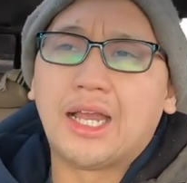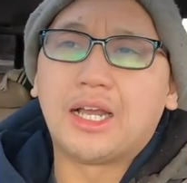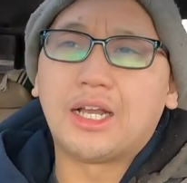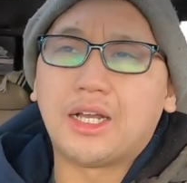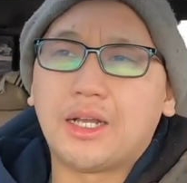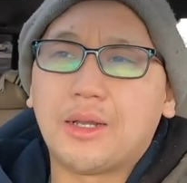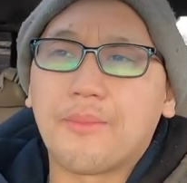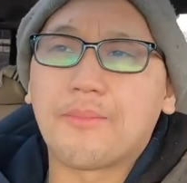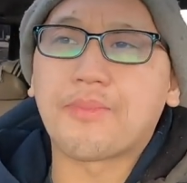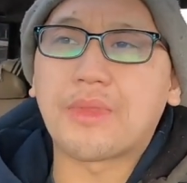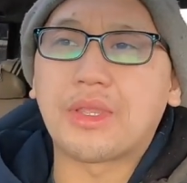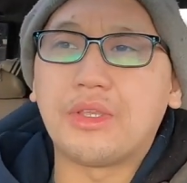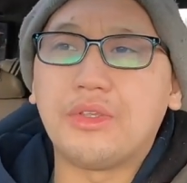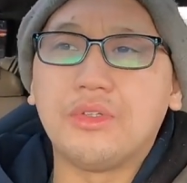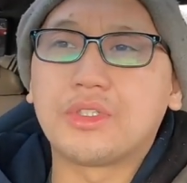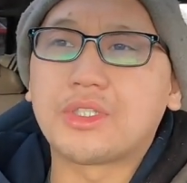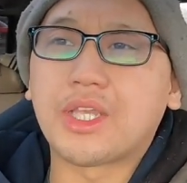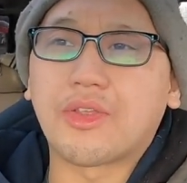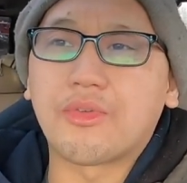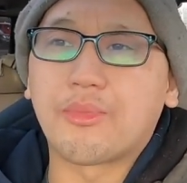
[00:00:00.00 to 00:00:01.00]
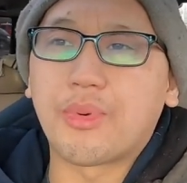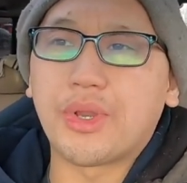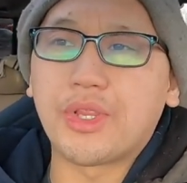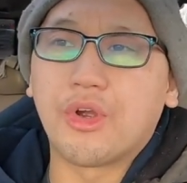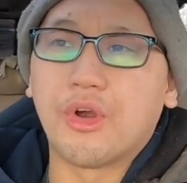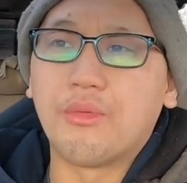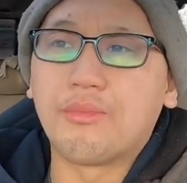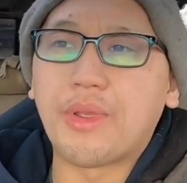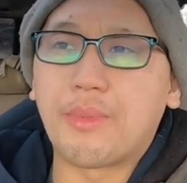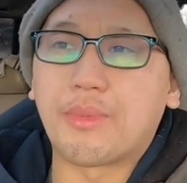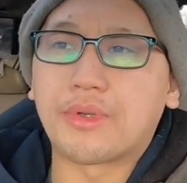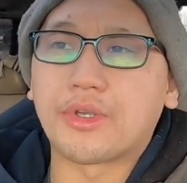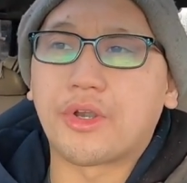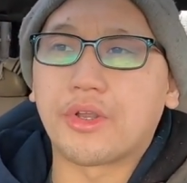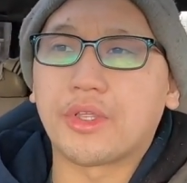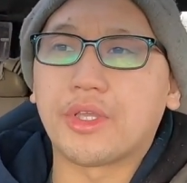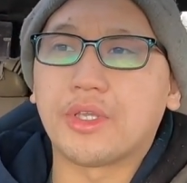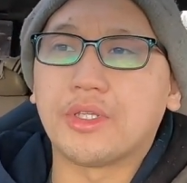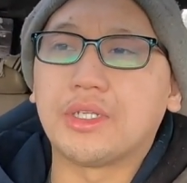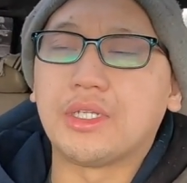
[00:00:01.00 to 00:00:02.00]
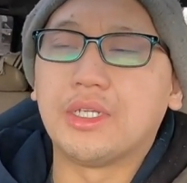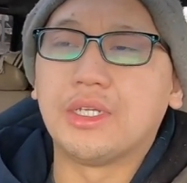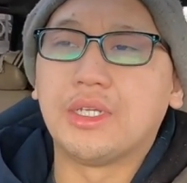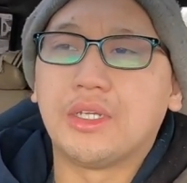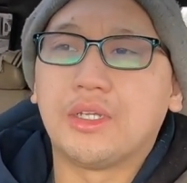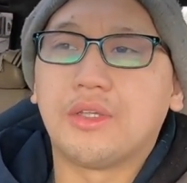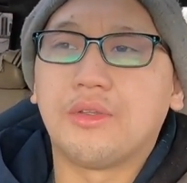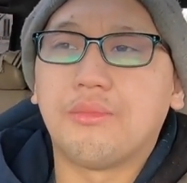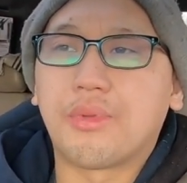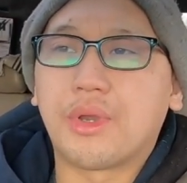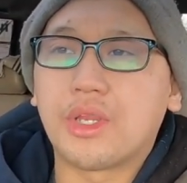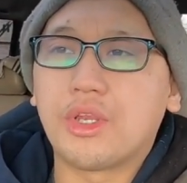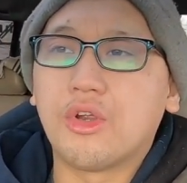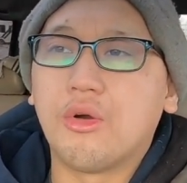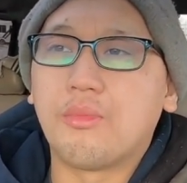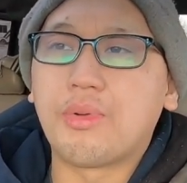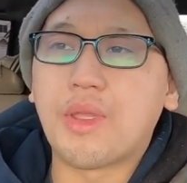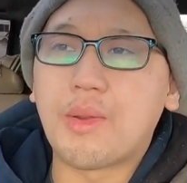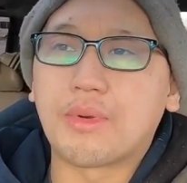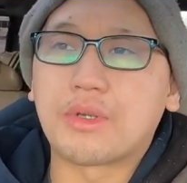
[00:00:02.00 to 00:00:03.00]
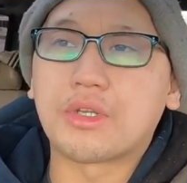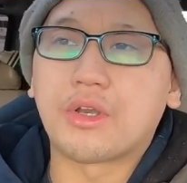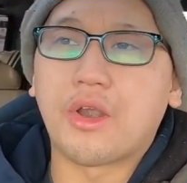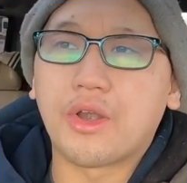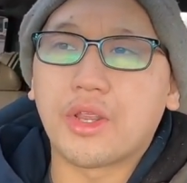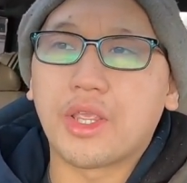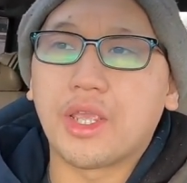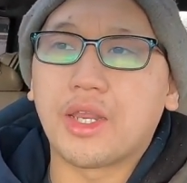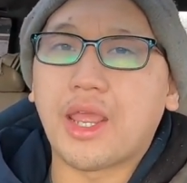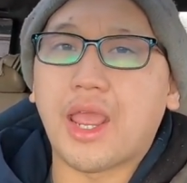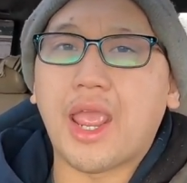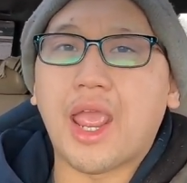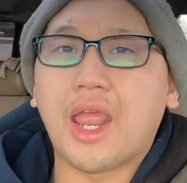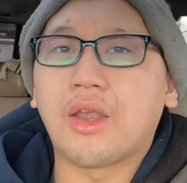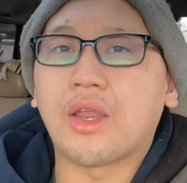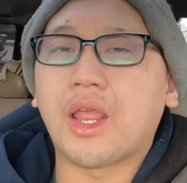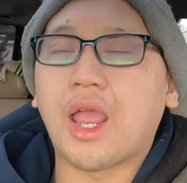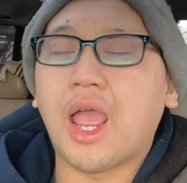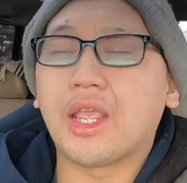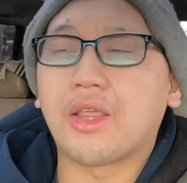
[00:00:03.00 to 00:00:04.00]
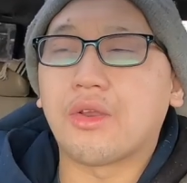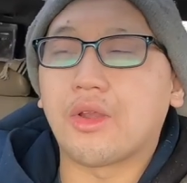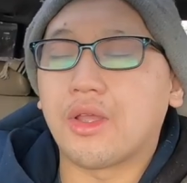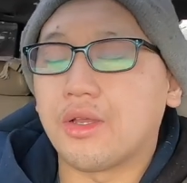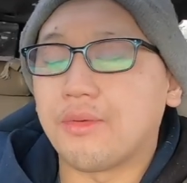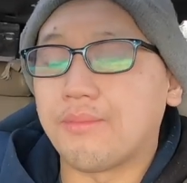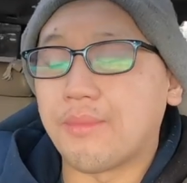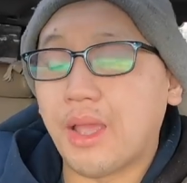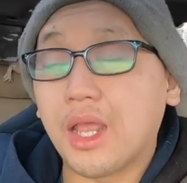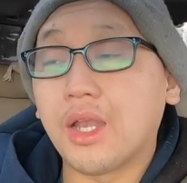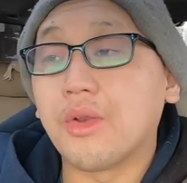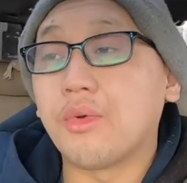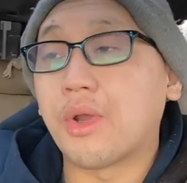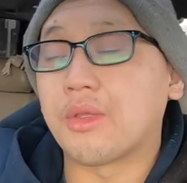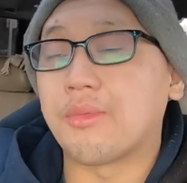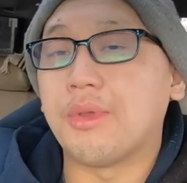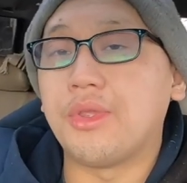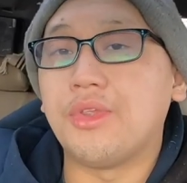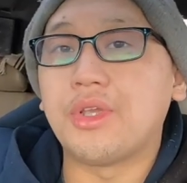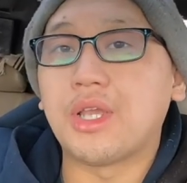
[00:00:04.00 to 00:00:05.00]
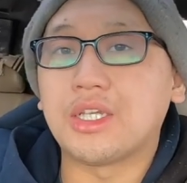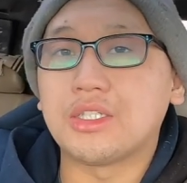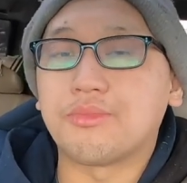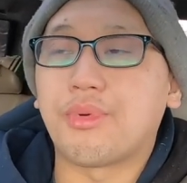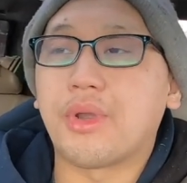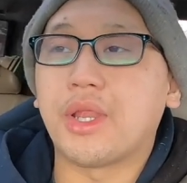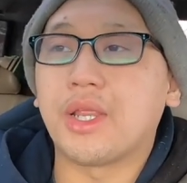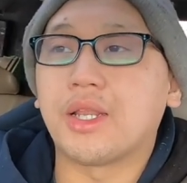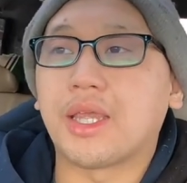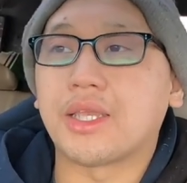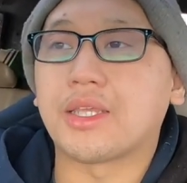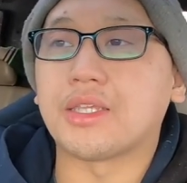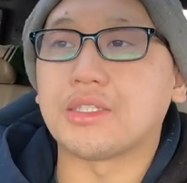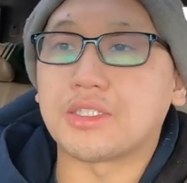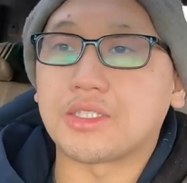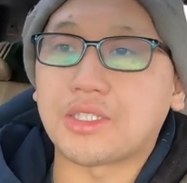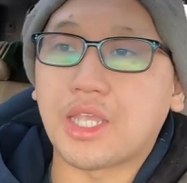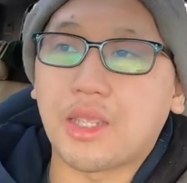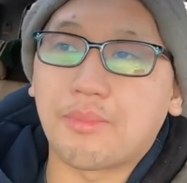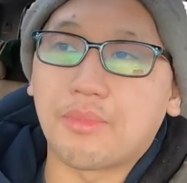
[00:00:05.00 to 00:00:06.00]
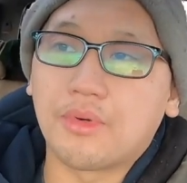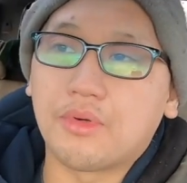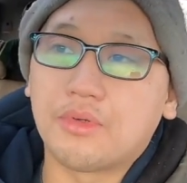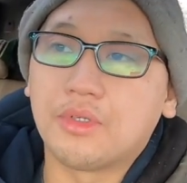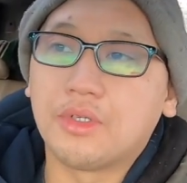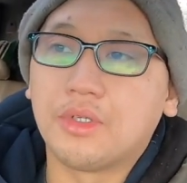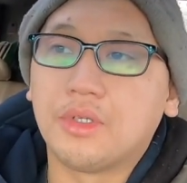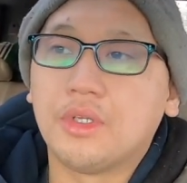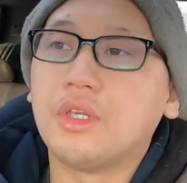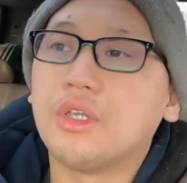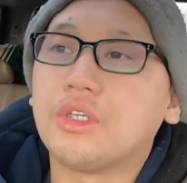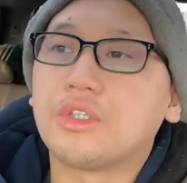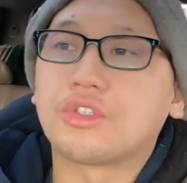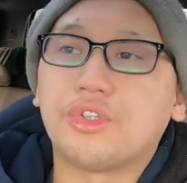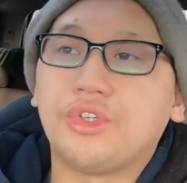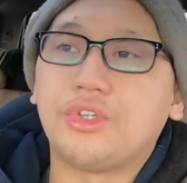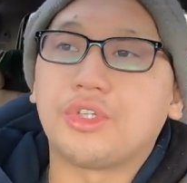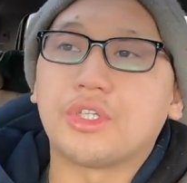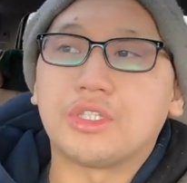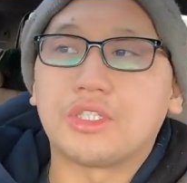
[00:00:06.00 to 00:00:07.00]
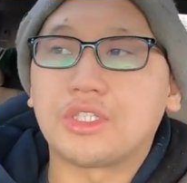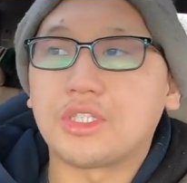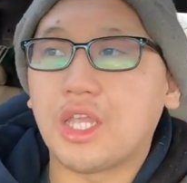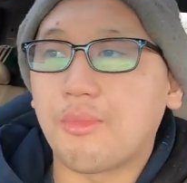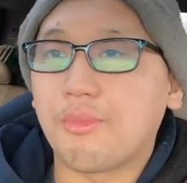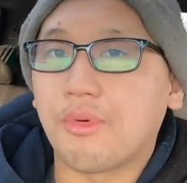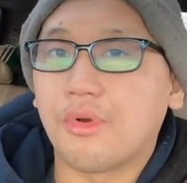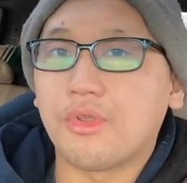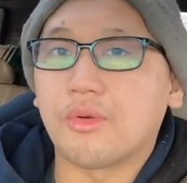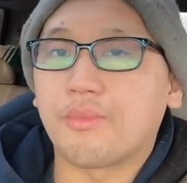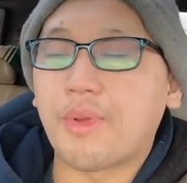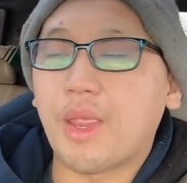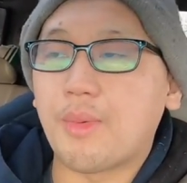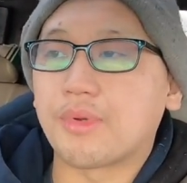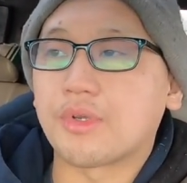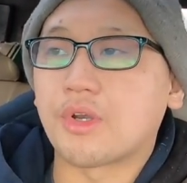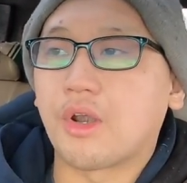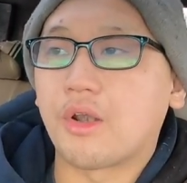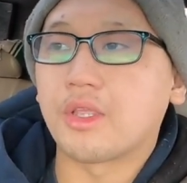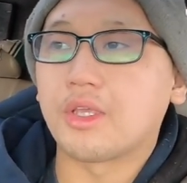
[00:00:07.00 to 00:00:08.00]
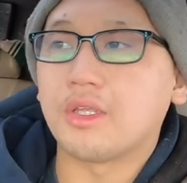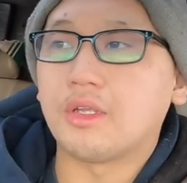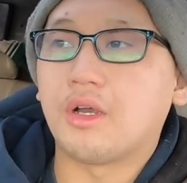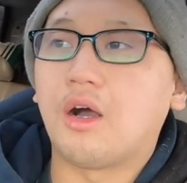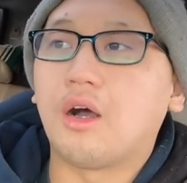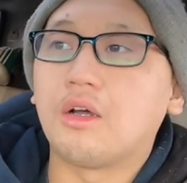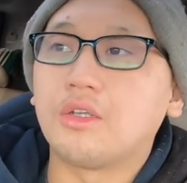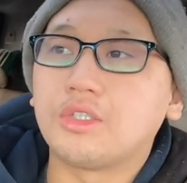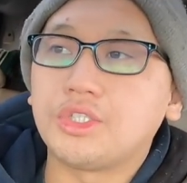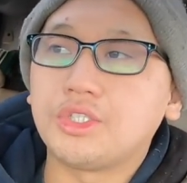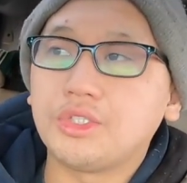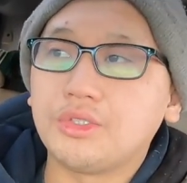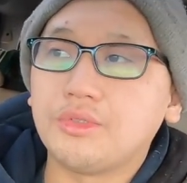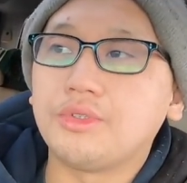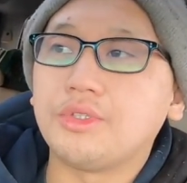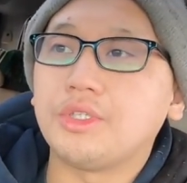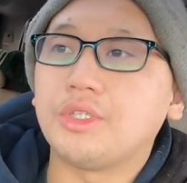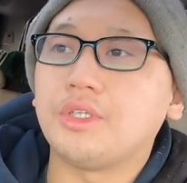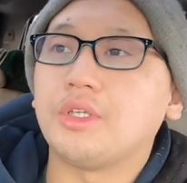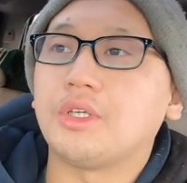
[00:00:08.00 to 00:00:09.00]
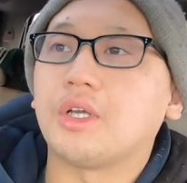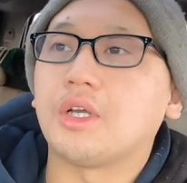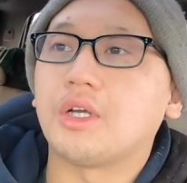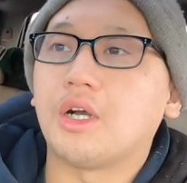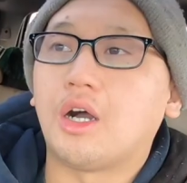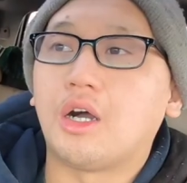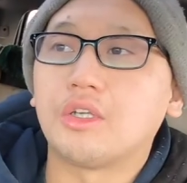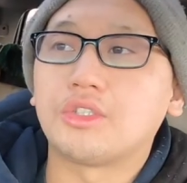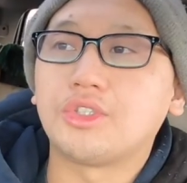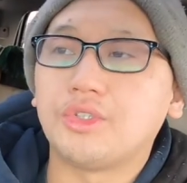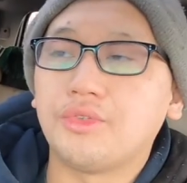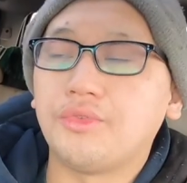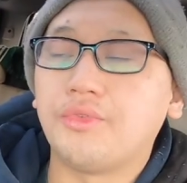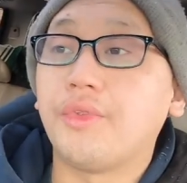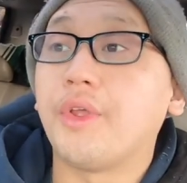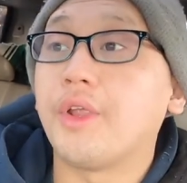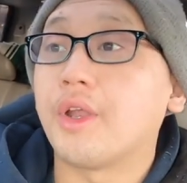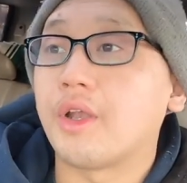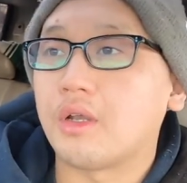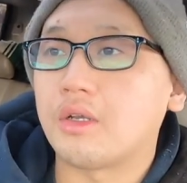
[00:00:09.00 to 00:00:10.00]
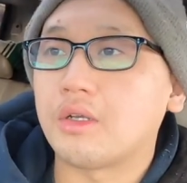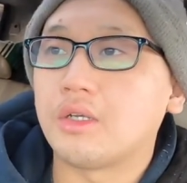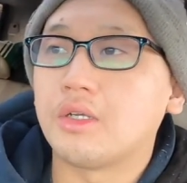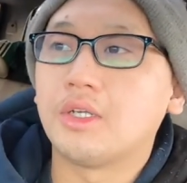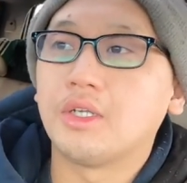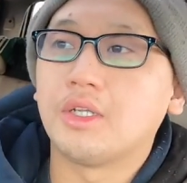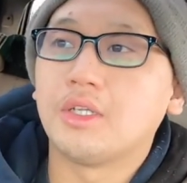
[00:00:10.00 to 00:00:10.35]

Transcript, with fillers: Um, you just have to bring your own paper target. Bring your own paper target, and I, I um, highly recommend you guys bring like a staple, so you can staple your paper target onto the uh, onto their.